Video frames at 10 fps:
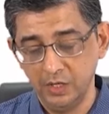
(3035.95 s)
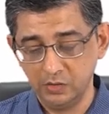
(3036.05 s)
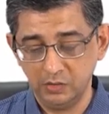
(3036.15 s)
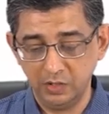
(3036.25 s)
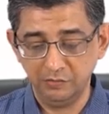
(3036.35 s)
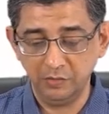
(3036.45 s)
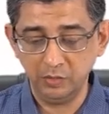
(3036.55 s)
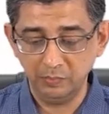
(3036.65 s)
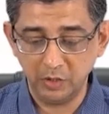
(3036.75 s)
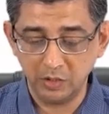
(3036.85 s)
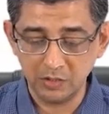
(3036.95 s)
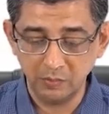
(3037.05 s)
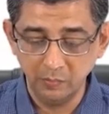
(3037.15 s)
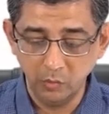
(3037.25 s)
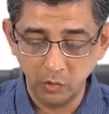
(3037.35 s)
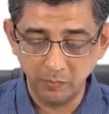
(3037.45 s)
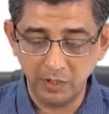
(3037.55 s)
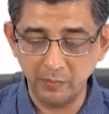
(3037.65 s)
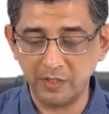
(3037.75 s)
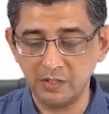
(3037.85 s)
So therefore, because of more
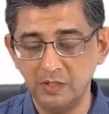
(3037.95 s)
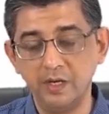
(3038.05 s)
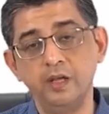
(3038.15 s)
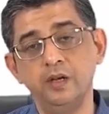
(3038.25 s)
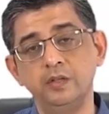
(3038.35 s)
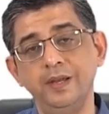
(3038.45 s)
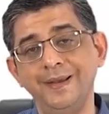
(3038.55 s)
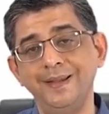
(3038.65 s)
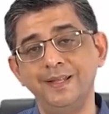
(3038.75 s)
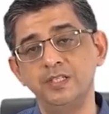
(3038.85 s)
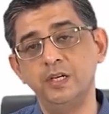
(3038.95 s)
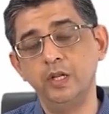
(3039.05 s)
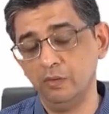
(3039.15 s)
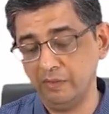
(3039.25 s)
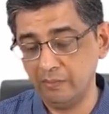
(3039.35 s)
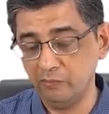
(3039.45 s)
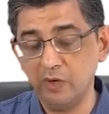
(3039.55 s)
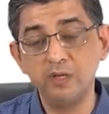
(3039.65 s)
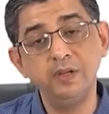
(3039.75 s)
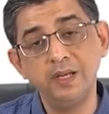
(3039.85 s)
blood present here, the intensity of
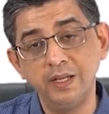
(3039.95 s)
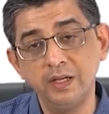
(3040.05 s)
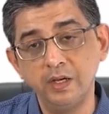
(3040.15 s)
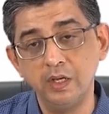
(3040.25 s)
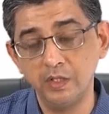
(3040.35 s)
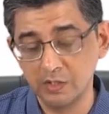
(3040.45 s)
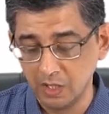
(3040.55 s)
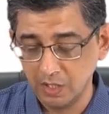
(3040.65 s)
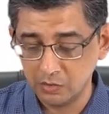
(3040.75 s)
M1 will increase.